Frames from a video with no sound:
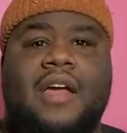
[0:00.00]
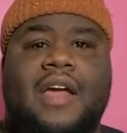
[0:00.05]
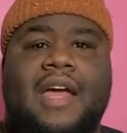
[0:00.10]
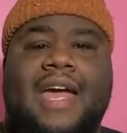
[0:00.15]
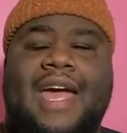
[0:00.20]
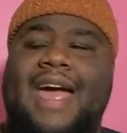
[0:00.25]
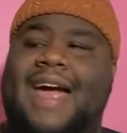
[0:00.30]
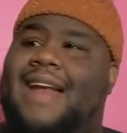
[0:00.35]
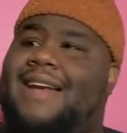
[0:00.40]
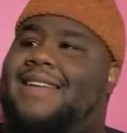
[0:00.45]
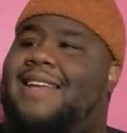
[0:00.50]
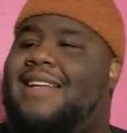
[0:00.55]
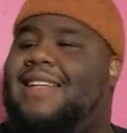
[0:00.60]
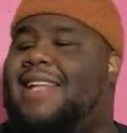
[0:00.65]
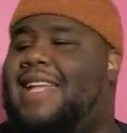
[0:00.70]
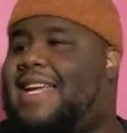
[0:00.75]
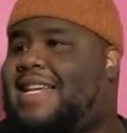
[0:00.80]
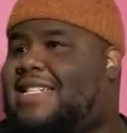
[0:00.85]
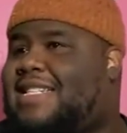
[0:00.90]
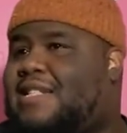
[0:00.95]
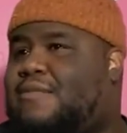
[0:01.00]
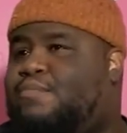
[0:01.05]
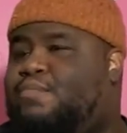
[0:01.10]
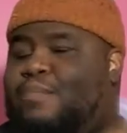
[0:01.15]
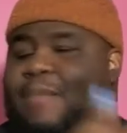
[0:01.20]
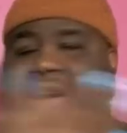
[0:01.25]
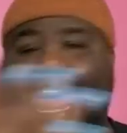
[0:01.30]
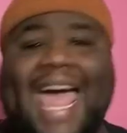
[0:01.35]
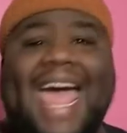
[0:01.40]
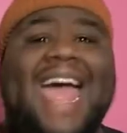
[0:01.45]
and deletes
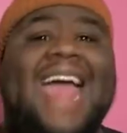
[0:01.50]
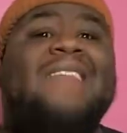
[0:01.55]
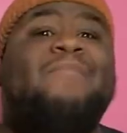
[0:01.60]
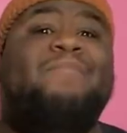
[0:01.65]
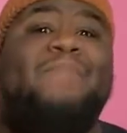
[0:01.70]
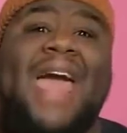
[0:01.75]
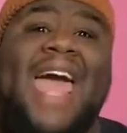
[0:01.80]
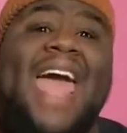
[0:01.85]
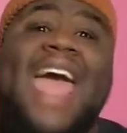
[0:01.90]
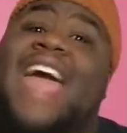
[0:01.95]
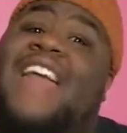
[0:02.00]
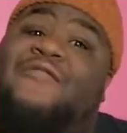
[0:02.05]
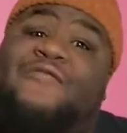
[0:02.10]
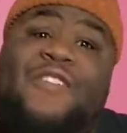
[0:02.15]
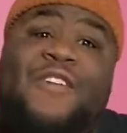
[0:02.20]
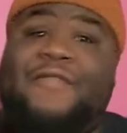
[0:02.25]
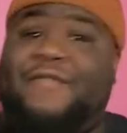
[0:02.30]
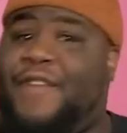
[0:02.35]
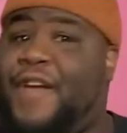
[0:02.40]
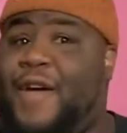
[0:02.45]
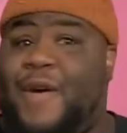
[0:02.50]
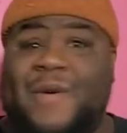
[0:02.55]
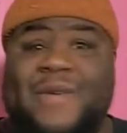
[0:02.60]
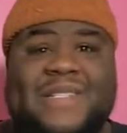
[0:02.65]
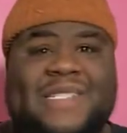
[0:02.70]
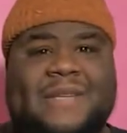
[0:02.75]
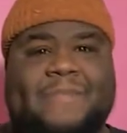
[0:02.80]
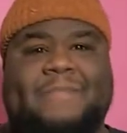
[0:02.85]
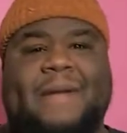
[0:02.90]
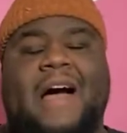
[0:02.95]
mad bad
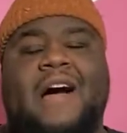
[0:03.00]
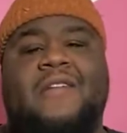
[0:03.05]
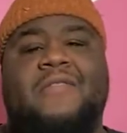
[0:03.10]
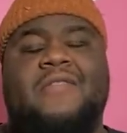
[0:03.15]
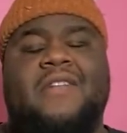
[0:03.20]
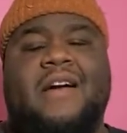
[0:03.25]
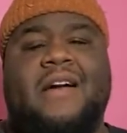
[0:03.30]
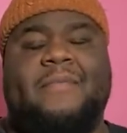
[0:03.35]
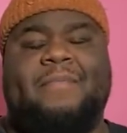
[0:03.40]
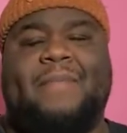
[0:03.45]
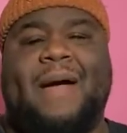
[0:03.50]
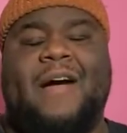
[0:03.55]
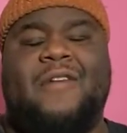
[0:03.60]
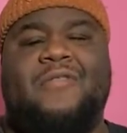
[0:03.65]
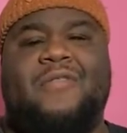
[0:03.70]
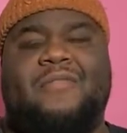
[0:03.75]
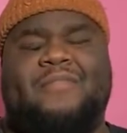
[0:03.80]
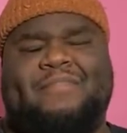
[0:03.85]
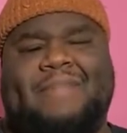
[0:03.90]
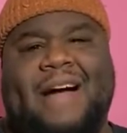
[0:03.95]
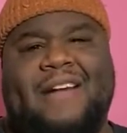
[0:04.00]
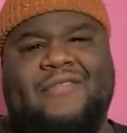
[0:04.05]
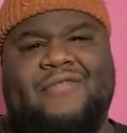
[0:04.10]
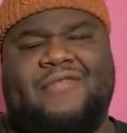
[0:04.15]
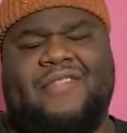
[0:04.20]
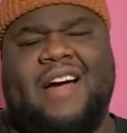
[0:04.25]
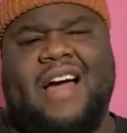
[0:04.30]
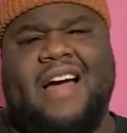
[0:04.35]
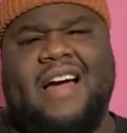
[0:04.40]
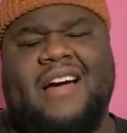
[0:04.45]
reviews about
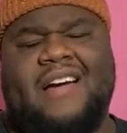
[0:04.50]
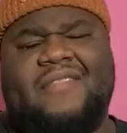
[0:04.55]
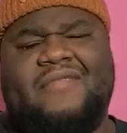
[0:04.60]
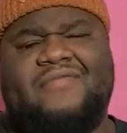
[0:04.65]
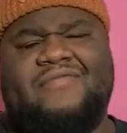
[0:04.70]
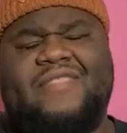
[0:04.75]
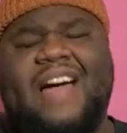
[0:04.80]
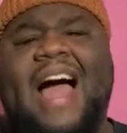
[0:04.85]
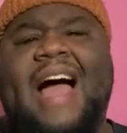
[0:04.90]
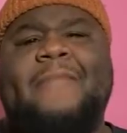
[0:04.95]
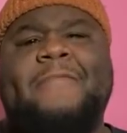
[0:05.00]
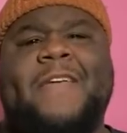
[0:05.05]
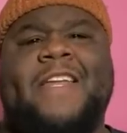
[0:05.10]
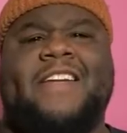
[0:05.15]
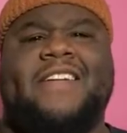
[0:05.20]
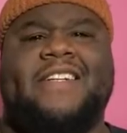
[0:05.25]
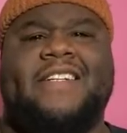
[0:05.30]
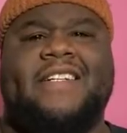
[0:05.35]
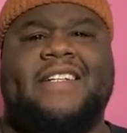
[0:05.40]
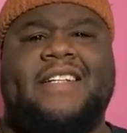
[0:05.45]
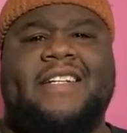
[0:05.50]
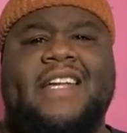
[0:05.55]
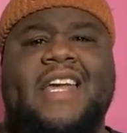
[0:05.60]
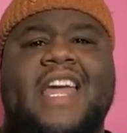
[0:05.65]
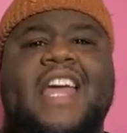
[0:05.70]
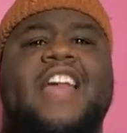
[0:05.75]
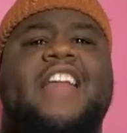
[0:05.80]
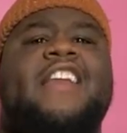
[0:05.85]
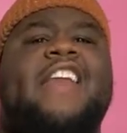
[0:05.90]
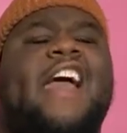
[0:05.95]
Robinhood.
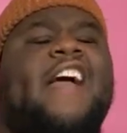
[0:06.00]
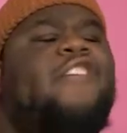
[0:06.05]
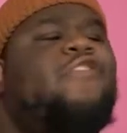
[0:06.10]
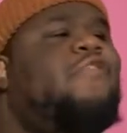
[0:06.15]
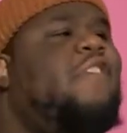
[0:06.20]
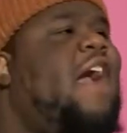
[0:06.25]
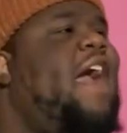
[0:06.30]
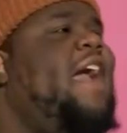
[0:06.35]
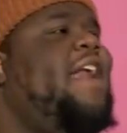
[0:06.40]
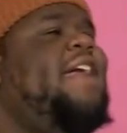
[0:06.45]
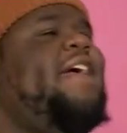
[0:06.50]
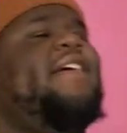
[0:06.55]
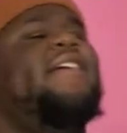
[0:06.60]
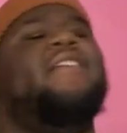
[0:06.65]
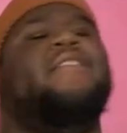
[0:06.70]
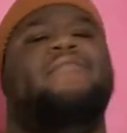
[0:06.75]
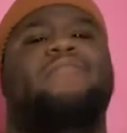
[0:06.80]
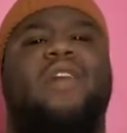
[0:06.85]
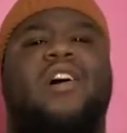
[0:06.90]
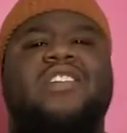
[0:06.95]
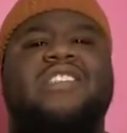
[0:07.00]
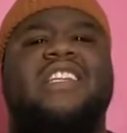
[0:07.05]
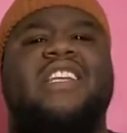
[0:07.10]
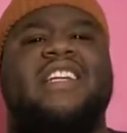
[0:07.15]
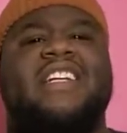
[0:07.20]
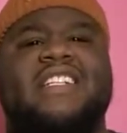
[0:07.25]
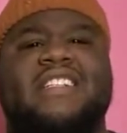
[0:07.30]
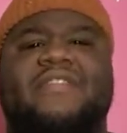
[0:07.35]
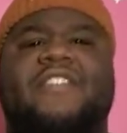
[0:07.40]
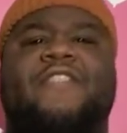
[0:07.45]
Now, granted, most of
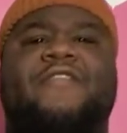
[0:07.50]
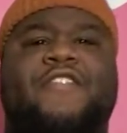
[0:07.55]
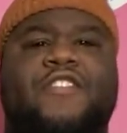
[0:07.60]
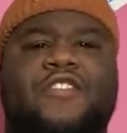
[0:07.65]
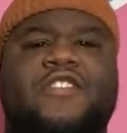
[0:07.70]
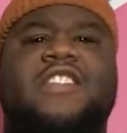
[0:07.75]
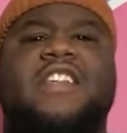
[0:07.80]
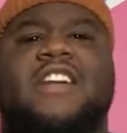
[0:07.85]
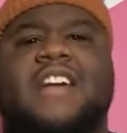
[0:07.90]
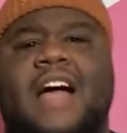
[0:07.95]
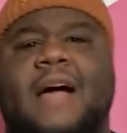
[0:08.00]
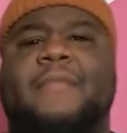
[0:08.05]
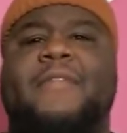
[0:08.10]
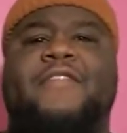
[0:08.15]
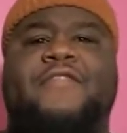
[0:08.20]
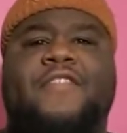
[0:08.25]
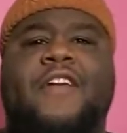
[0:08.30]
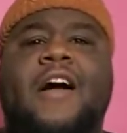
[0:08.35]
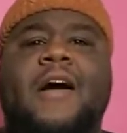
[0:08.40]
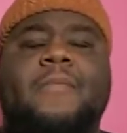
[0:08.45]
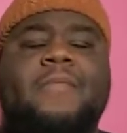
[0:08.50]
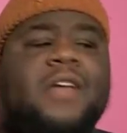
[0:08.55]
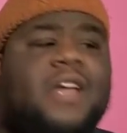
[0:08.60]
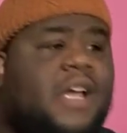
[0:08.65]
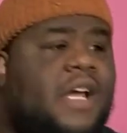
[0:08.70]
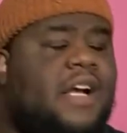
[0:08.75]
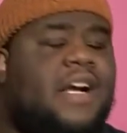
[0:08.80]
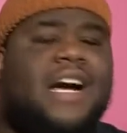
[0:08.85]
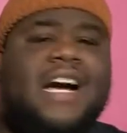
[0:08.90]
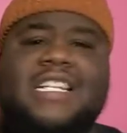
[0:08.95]
these reviews are coming from
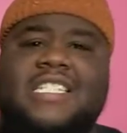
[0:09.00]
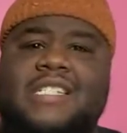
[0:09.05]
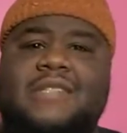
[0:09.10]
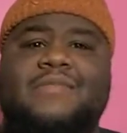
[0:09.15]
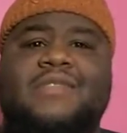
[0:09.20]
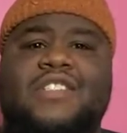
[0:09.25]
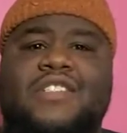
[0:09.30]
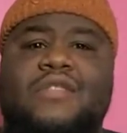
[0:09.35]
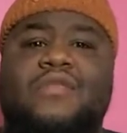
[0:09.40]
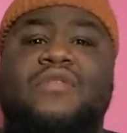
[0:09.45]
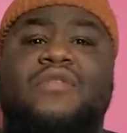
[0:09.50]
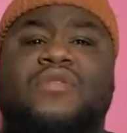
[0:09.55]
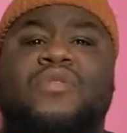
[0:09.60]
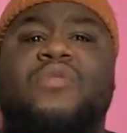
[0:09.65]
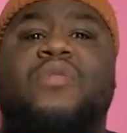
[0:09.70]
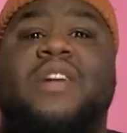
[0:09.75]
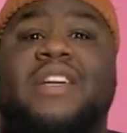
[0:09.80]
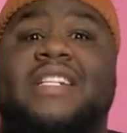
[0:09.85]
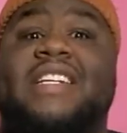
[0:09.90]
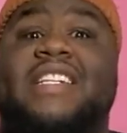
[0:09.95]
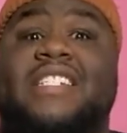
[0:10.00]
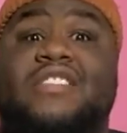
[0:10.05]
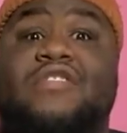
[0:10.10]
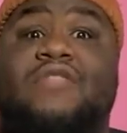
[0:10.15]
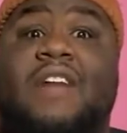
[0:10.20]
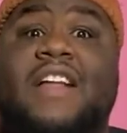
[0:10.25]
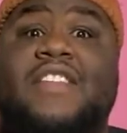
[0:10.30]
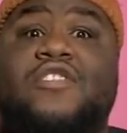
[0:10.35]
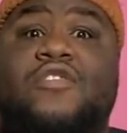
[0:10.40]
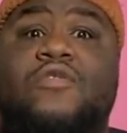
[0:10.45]
customers who are
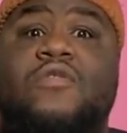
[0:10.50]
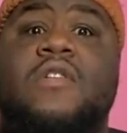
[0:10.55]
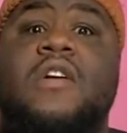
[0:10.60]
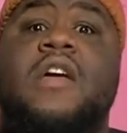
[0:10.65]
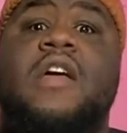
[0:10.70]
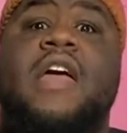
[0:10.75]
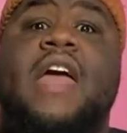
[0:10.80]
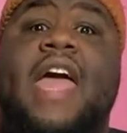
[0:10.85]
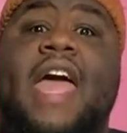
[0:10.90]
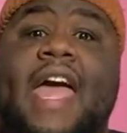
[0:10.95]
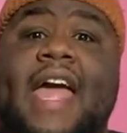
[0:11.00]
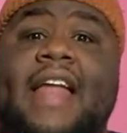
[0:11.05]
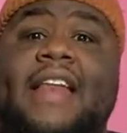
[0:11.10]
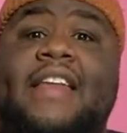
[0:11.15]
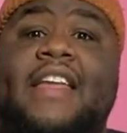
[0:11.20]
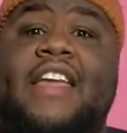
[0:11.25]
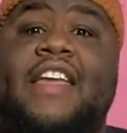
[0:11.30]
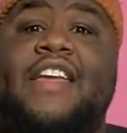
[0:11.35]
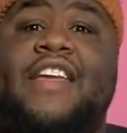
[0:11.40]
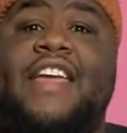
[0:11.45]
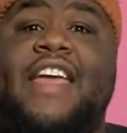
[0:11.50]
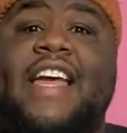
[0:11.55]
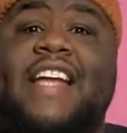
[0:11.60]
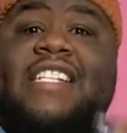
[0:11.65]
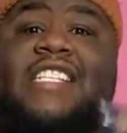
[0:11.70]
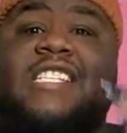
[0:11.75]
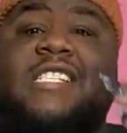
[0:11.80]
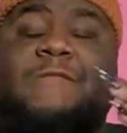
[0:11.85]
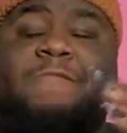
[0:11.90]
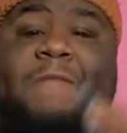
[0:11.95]
disgruntled, and
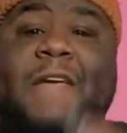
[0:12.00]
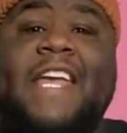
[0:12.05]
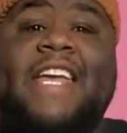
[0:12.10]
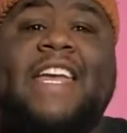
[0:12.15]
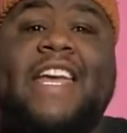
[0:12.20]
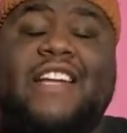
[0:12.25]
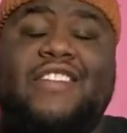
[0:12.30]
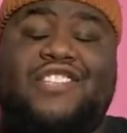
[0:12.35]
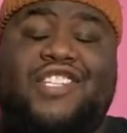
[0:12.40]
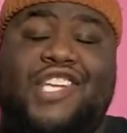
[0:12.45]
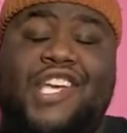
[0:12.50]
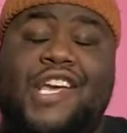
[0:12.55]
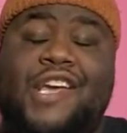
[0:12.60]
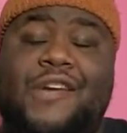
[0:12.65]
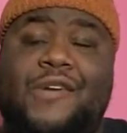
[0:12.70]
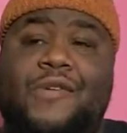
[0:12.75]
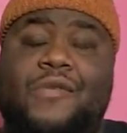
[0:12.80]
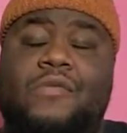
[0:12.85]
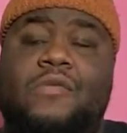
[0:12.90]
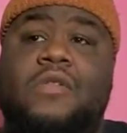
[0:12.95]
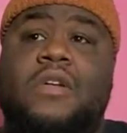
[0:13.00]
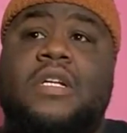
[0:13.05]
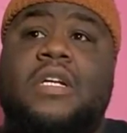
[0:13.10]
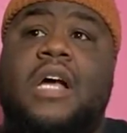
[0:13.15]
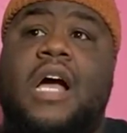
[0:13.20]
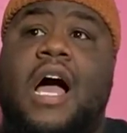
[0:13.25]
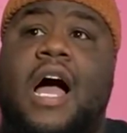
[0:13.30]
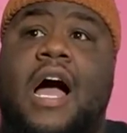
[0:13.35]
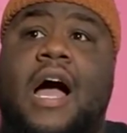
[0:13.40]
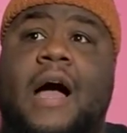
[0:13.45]
it's speaking to
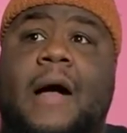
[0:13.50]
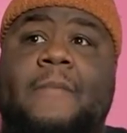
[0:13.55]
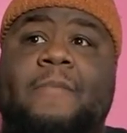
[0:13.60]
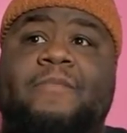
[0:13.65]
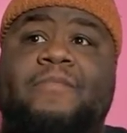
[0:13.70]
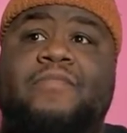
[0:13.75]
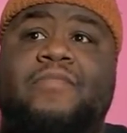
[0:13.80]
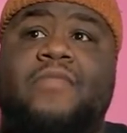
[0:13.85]
a